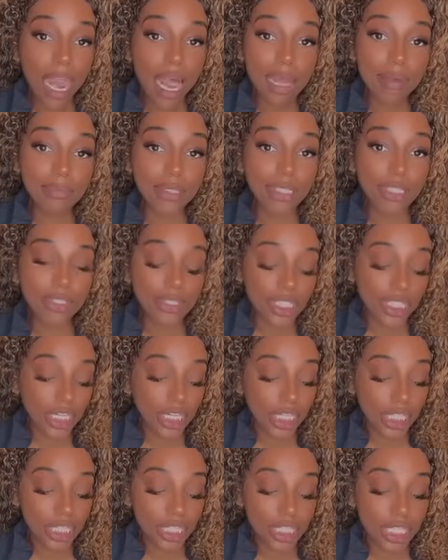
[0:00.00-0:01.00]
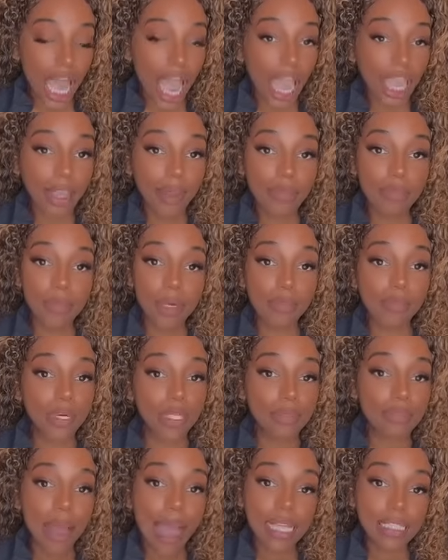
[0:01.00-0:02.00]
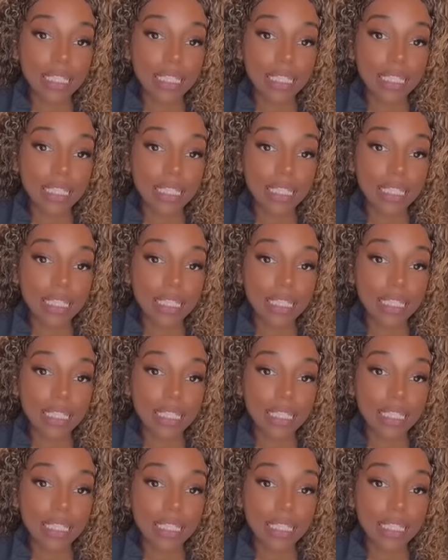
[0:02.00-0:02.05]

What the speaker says: I'm so serious. Like, the most